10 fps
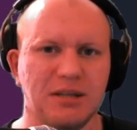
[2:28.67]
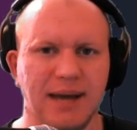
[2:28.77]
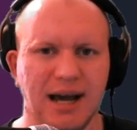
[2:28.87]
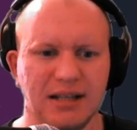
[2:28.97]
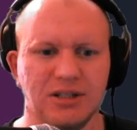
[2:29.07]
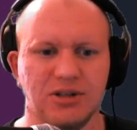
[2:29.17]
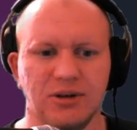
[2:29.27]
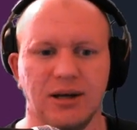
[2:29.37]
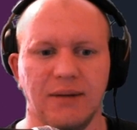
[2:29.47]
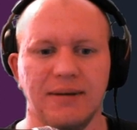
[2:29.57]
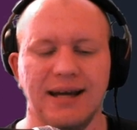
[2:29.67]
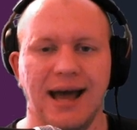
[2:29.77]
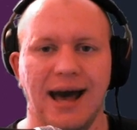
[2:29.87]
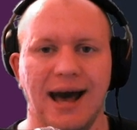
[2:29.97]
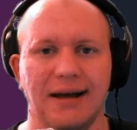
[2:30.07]
to be able to do them,
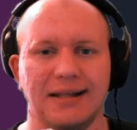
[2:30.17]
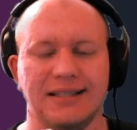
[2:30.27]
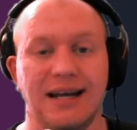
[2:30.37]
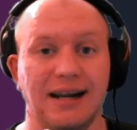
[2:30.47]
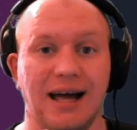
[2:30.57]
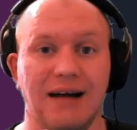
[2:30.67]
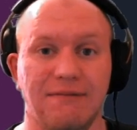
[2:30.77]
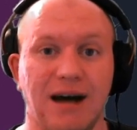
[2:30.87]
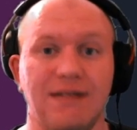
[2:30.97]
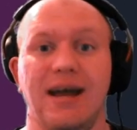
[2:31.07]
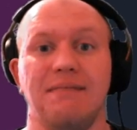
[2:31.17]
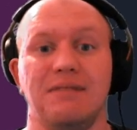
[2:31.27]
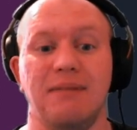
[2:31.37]
uh, set an alarm 5 a.m.